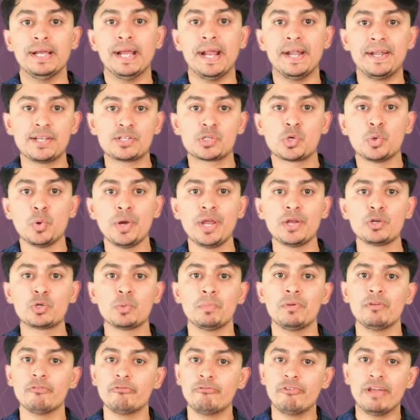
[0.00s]
it is going to
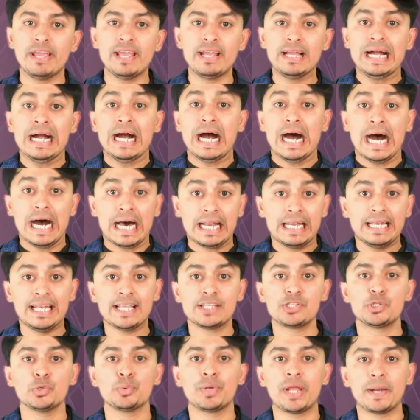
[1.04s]
be vague
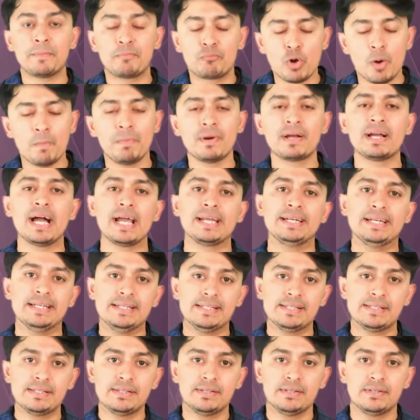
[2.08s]
unless you get proper
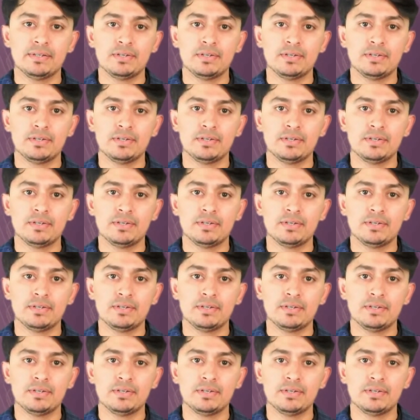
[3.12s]
guidance.